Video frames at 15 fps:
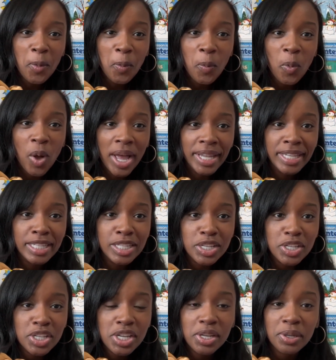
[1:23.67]
One,
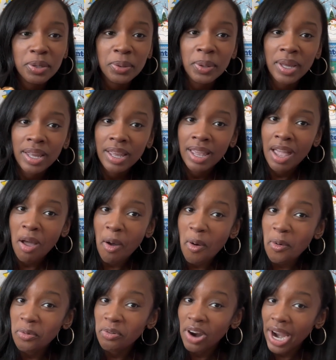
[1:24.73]
two.
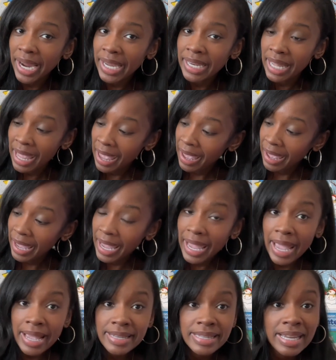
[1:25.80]
All right.
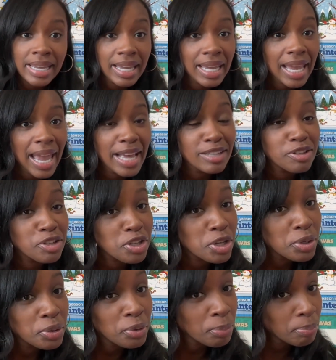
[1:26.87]
And he has
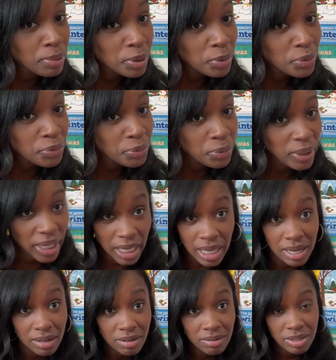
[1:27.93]
two beautiful
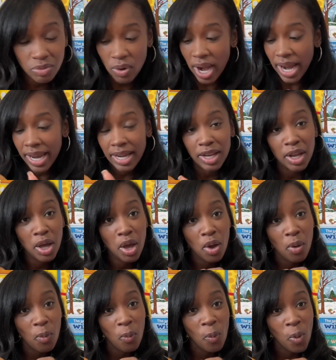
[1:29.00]
ears, right?
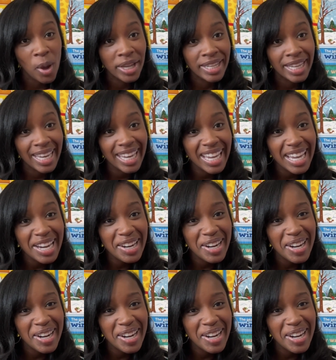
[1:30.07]
One ear.